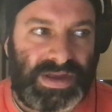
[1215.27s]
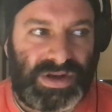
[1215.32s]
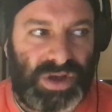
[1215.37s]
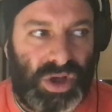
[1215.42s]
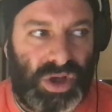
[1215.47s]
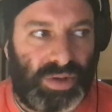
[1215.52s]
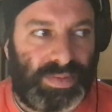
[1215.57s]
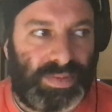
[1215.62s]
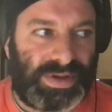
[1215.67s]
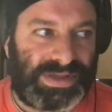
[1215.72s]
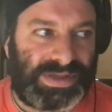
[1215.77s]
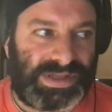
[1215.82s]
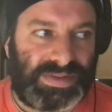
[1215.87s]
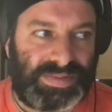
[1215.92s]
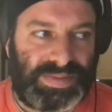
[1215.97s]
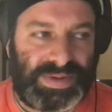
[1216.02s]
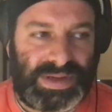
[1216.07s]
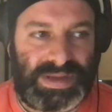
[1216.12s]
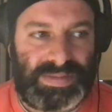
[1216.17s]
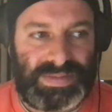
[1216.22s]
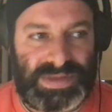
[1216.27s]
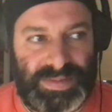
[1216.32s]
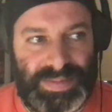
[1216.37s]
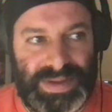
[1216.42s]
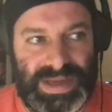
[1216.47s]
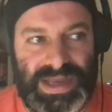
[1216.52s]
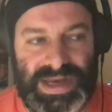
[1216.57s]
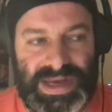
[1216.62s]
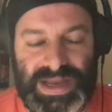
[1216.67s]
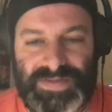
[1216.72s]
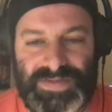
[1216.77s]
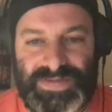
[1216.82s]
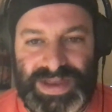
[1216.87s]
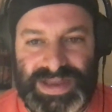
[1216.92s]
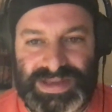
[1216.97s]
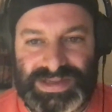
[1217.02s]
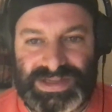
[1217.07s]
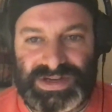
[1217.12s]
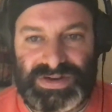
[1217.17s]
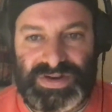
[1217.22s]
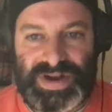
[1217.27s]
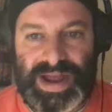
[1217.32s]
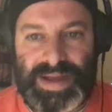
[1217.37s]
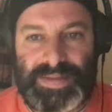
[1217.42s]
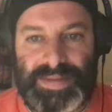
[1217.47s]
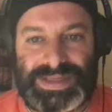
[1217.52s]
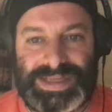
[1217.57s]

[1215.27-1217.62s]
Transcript: almost the be- the beginning of Instagram